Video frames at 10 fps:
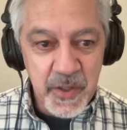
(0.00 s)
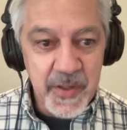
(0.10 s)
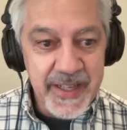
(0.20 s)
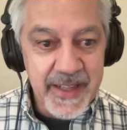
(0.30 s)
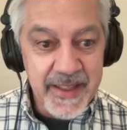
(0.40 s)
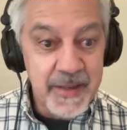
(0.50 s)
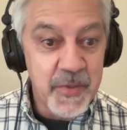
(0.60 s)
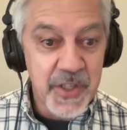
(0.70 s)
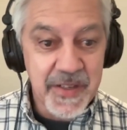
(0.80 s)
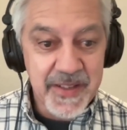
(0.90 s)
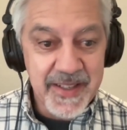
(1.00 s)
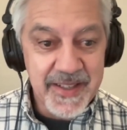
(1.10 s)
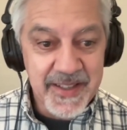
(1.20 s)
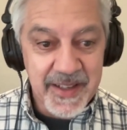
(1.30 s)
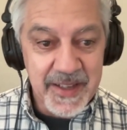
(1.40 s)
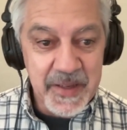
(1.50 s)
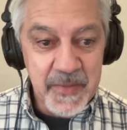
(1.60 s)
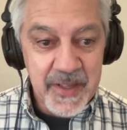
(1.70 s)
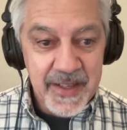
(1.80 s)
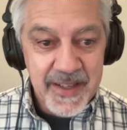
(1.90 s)
You get them just in
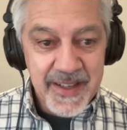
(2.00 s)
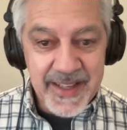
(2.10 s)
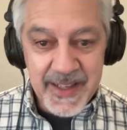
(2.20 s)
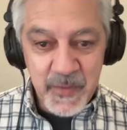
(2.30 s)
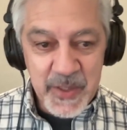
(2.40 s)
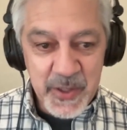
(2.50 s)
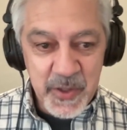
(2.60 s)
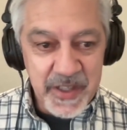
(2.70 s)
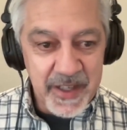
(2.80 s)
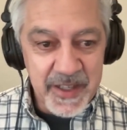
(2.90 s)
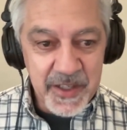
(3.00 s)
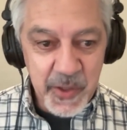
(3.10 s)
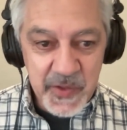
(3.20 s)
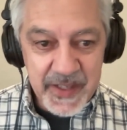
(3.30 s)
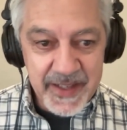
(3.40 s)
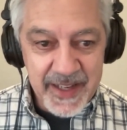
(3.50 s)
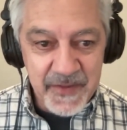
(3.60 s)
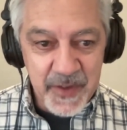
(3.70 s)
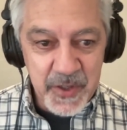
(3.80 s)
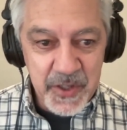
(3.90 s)
time, and then when you're done using
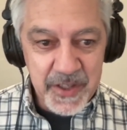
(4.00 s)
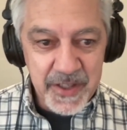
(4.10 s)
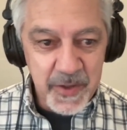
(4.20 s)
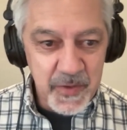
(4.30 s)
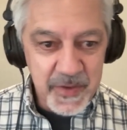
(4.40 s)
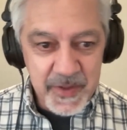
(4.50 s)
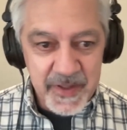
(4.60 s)
that function, you